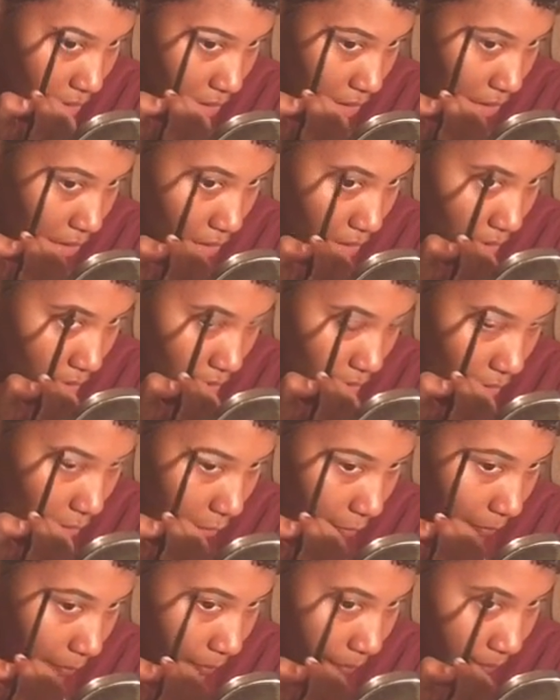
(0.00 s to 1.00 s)
and
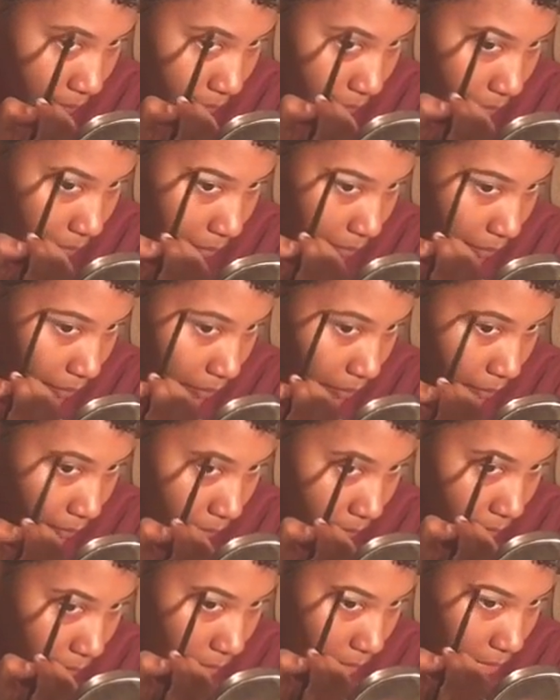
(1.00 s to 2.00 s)
then
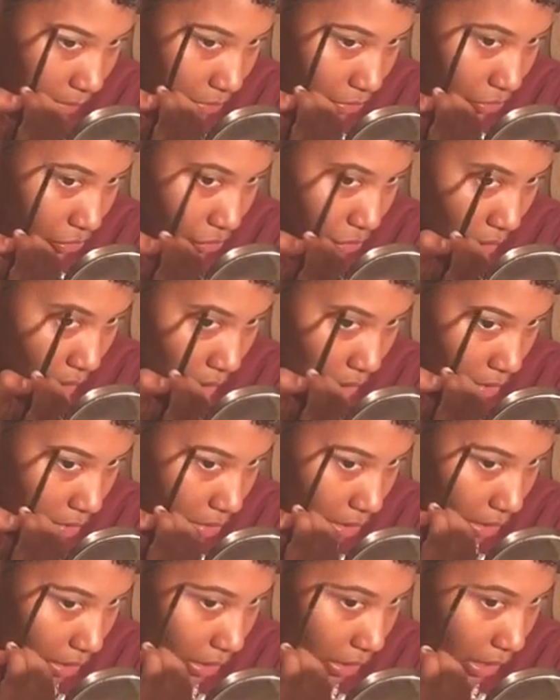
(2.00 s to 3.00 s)
draw
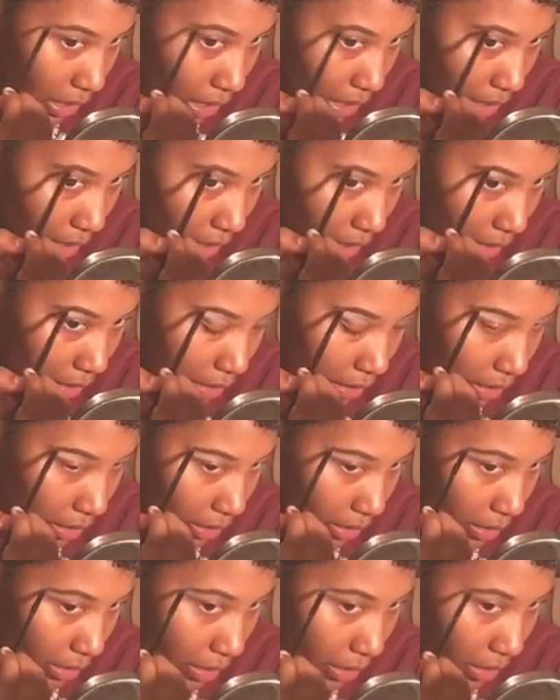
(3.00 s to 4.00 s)
a line,
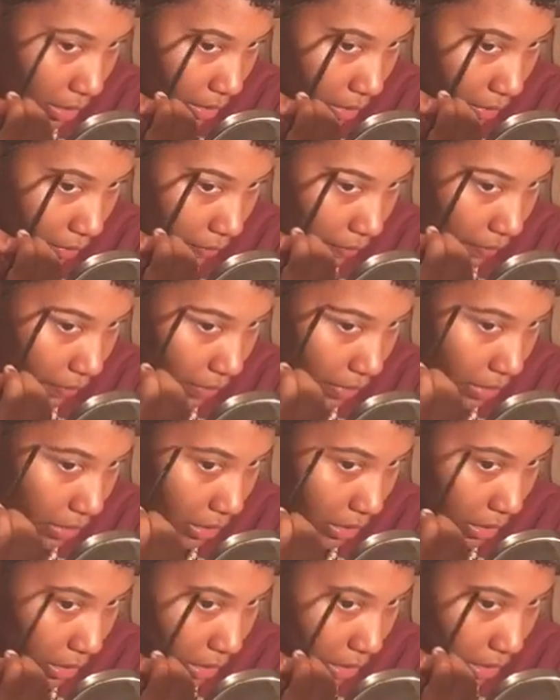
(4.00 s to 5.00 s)
and then fill
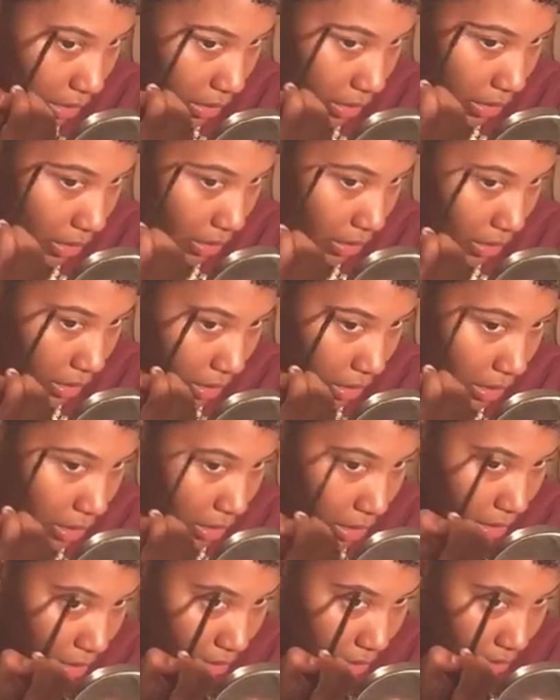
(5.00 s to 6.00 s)
in
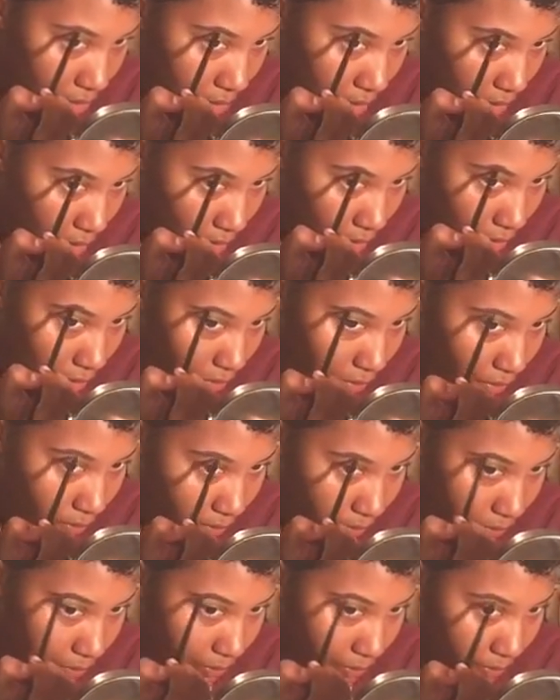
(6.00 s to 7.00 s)
the tail.
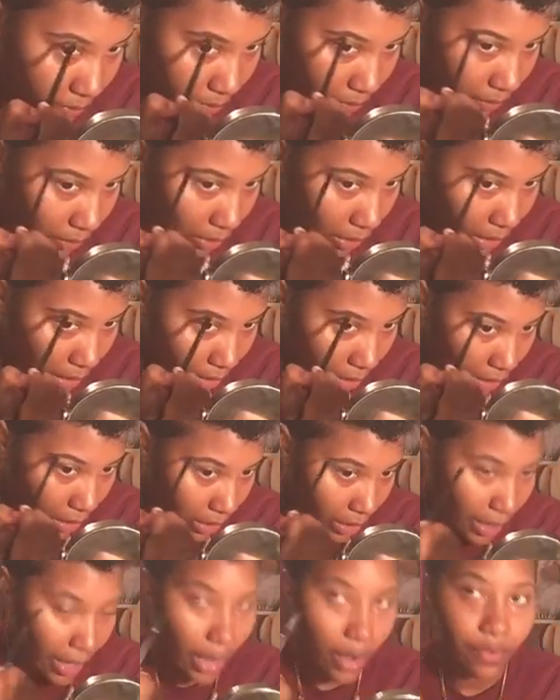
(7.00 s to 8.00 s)

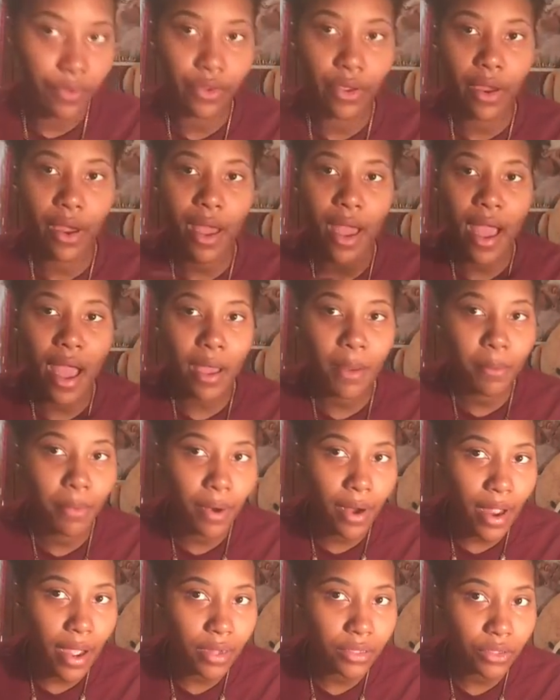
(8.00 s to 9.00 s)
Now if your
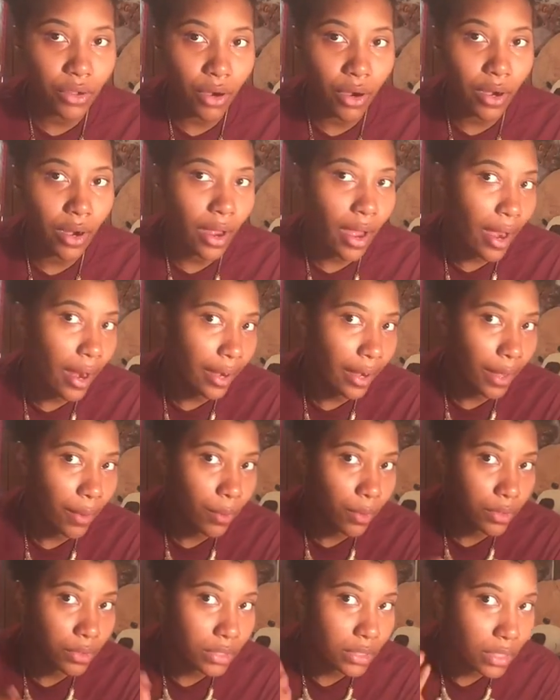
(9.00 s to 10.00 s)
eyebrows aren't how they
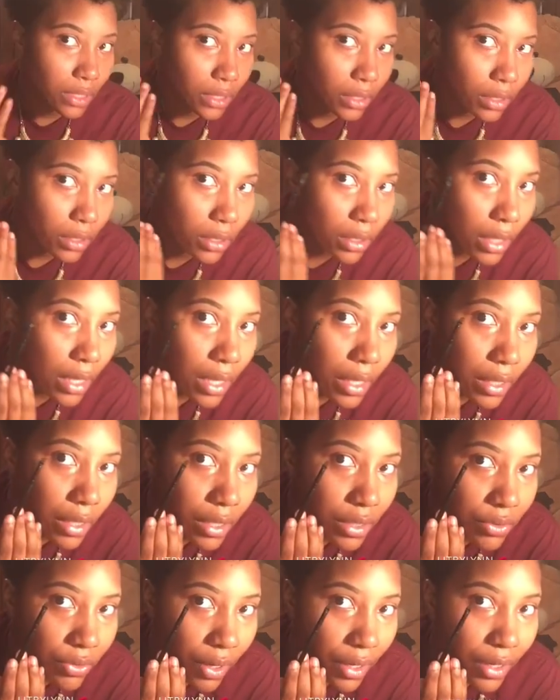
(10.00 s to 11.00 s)
want to see, look,
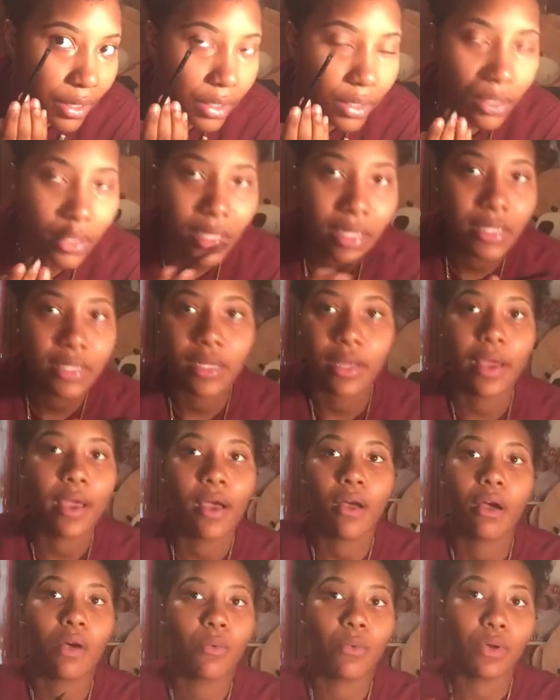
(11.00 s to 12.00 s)
this right here isn't
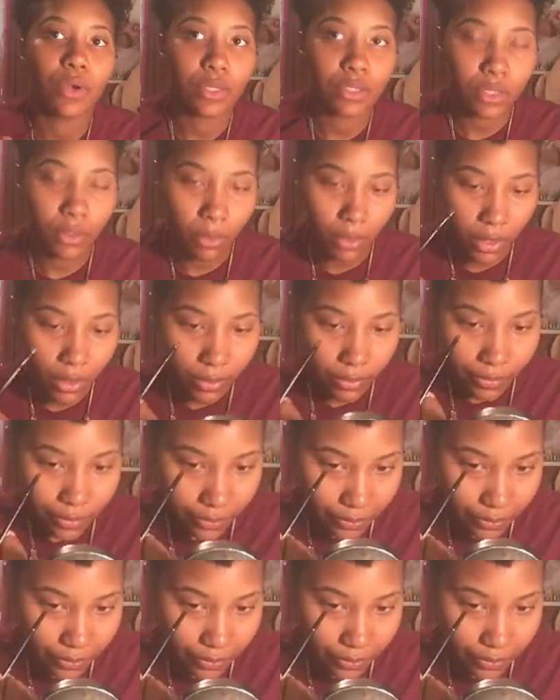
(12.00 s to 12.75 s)
how I want it to be,